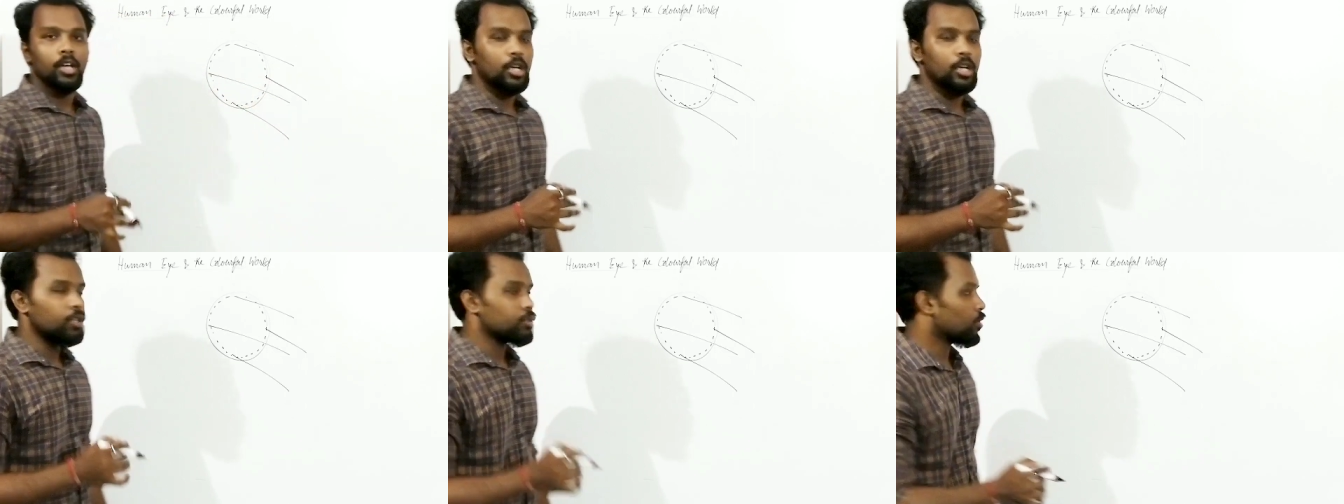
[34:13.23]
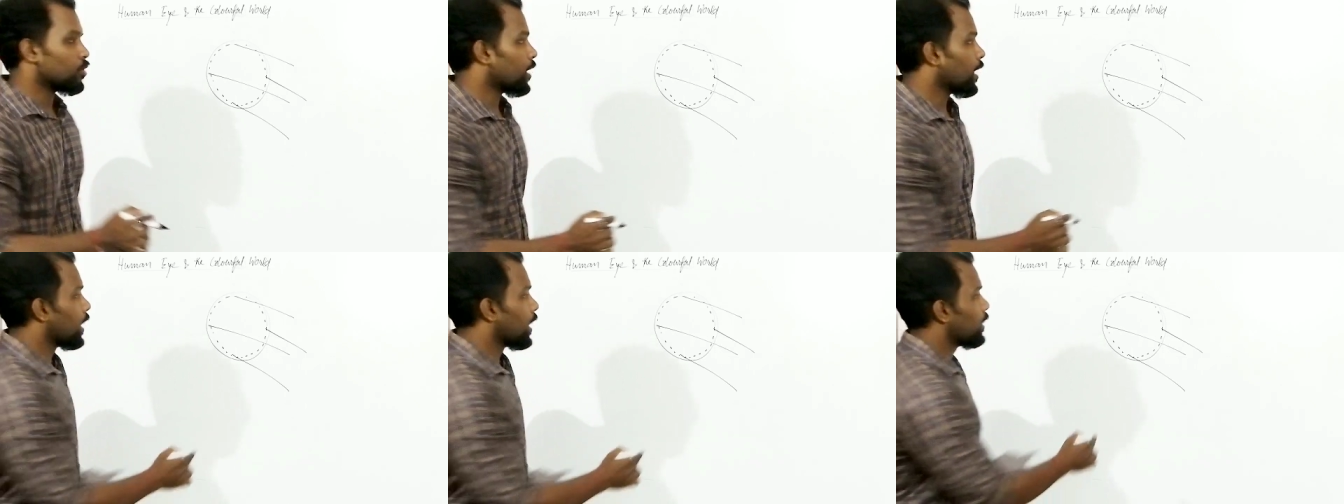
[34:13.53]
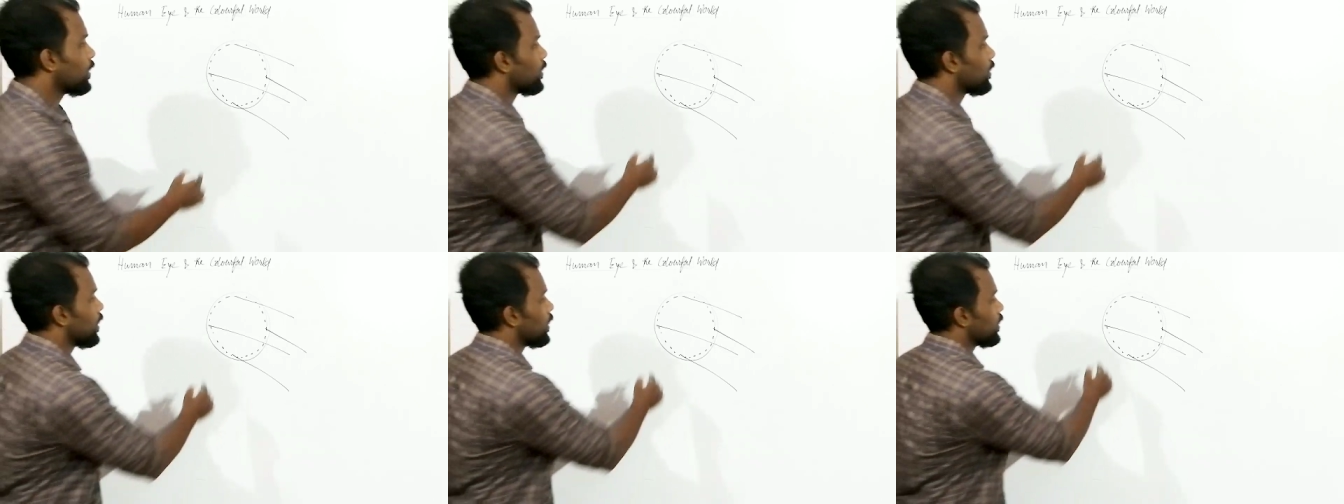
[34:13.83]
So
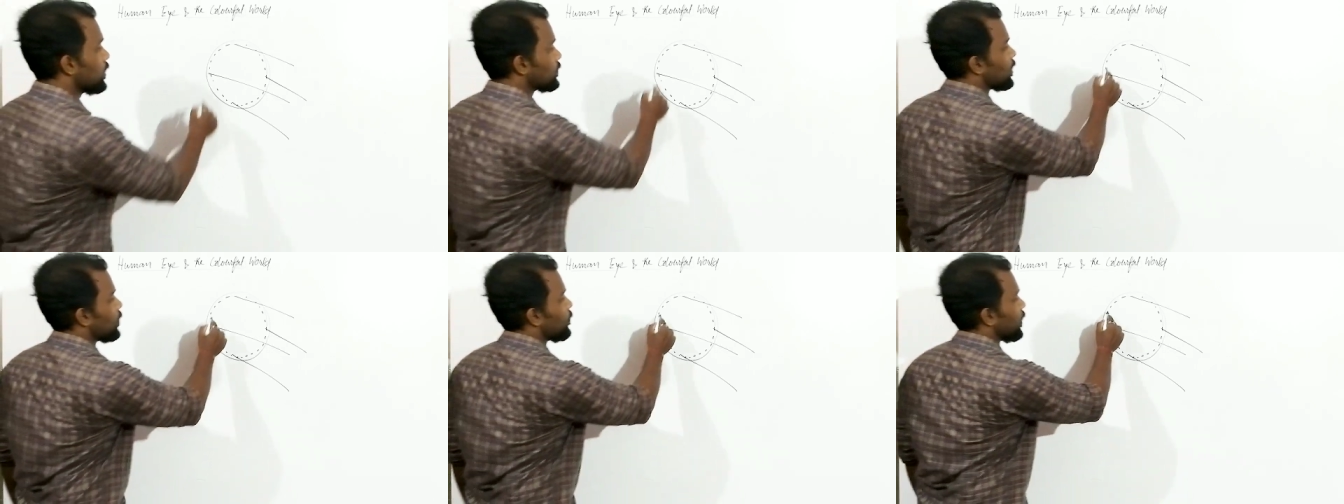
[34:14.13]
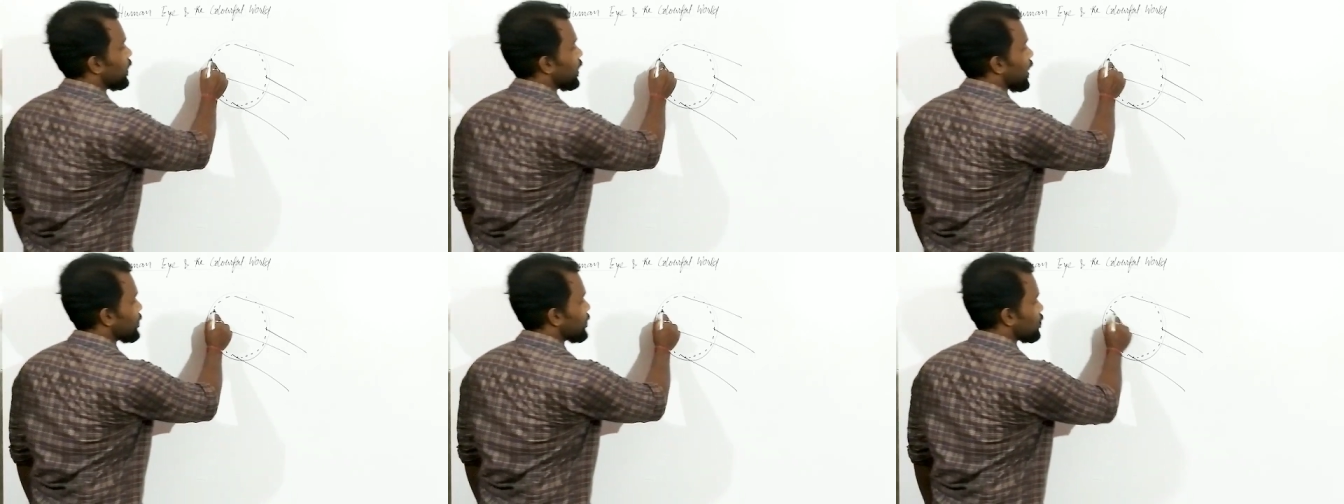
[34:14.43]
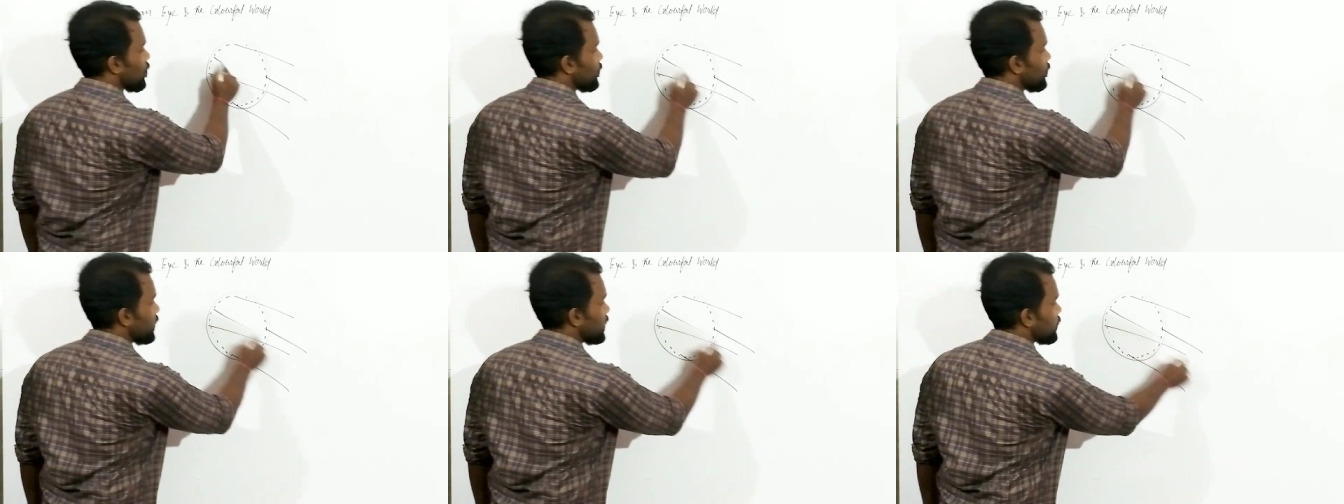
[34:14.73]
again, some ray comes
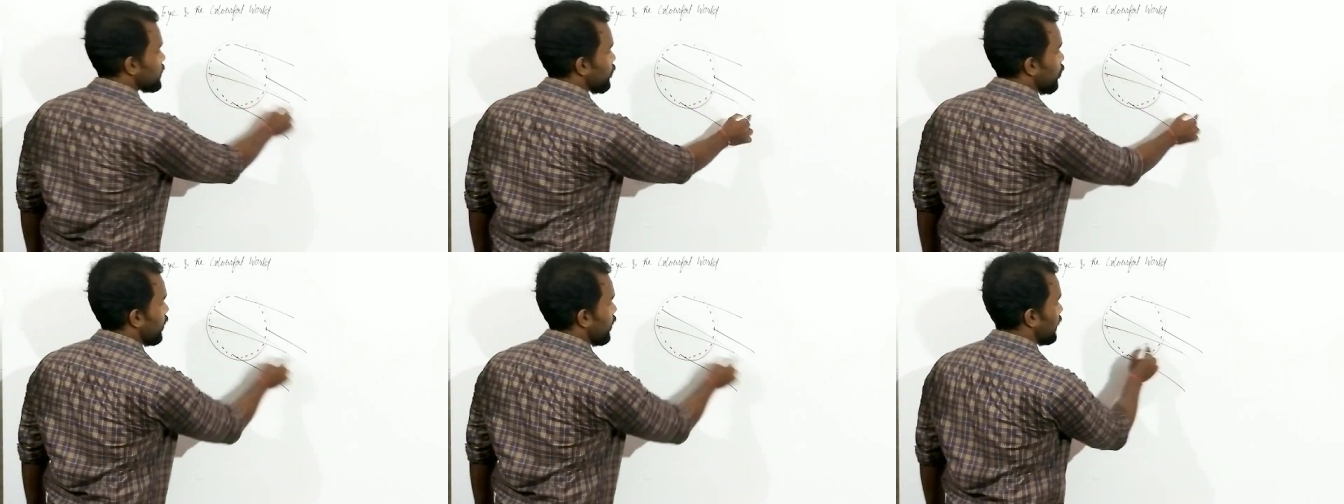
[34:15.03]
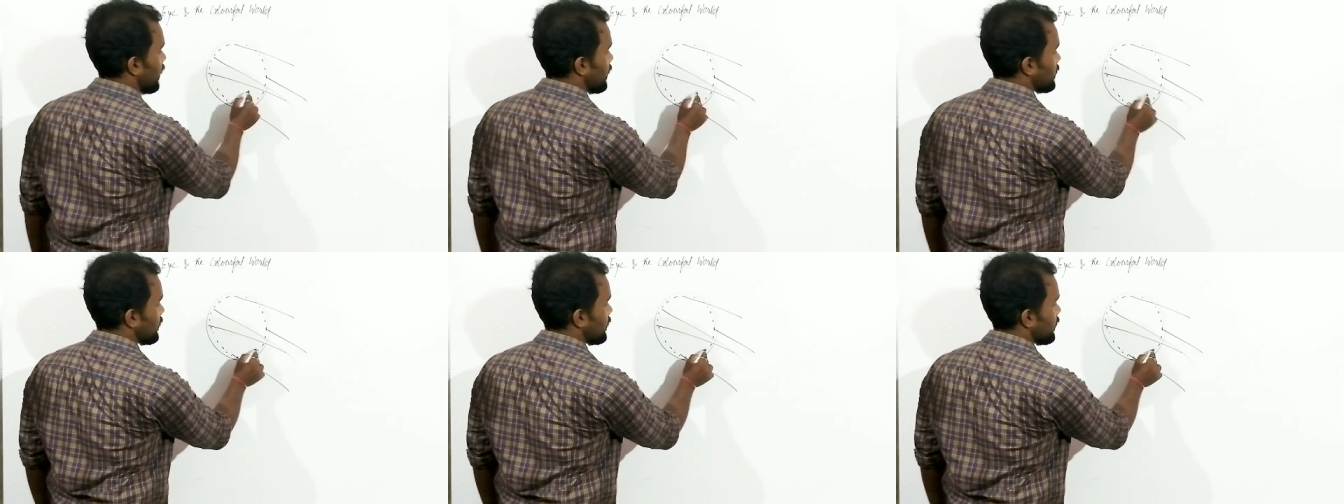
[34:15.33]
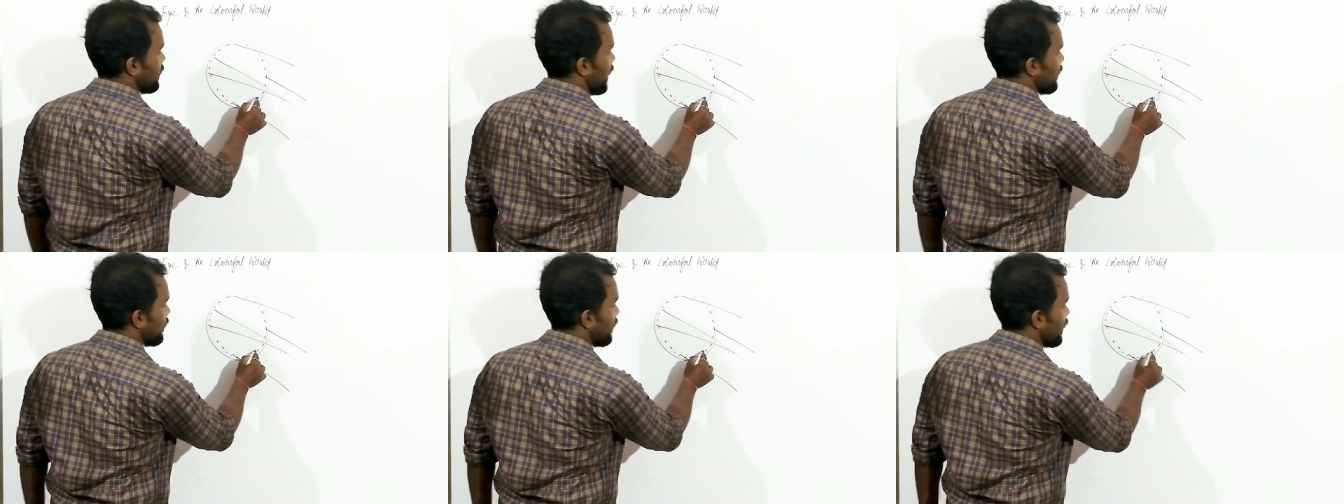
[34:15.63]
from this point and
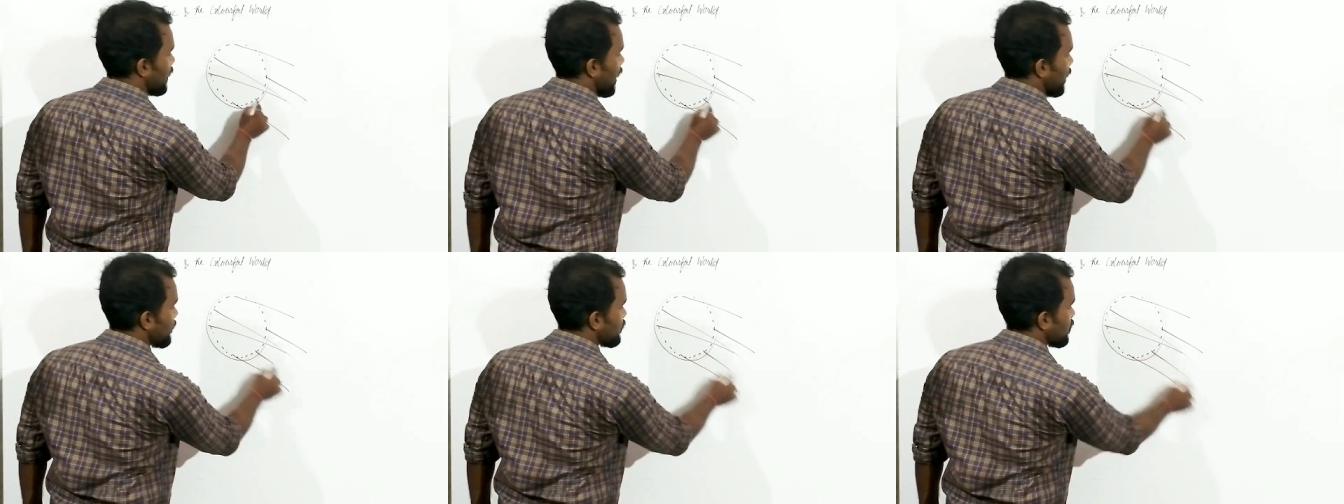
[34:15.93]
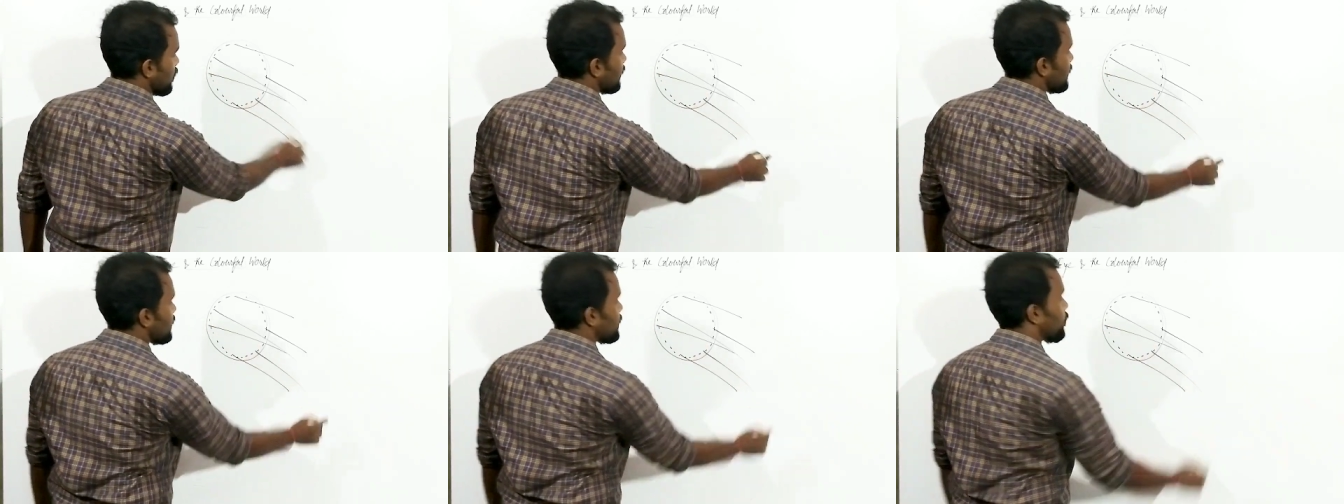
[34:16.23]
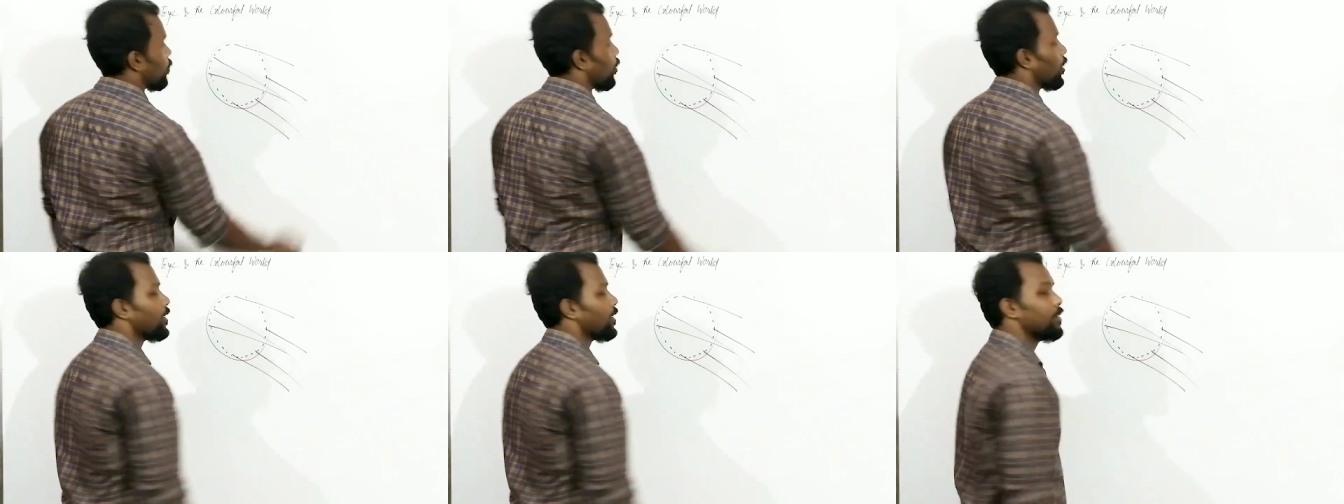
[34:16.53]
other ray comes from this
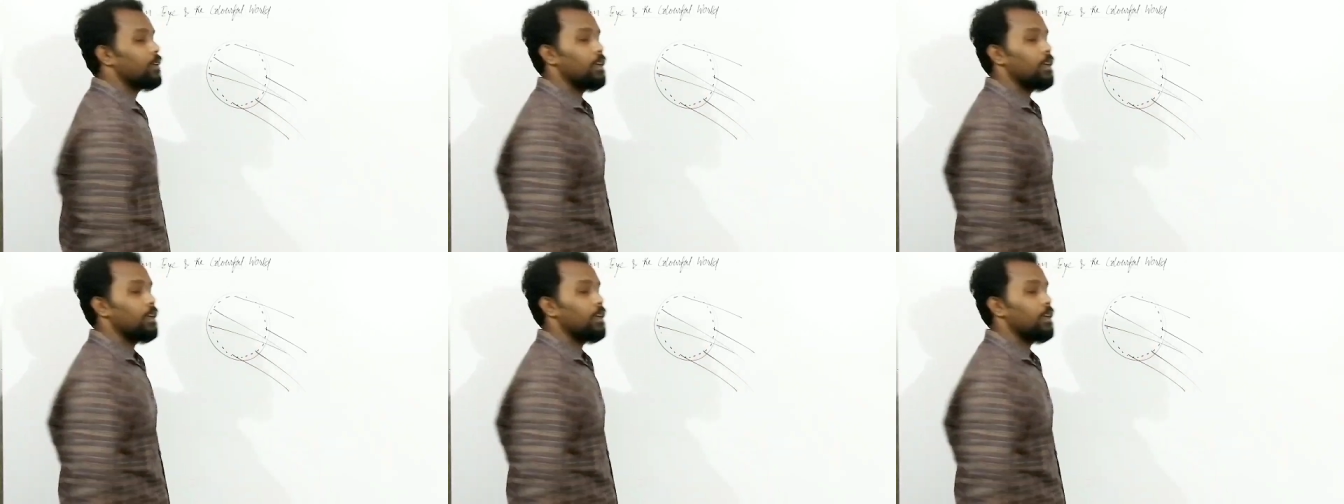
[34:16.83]
point.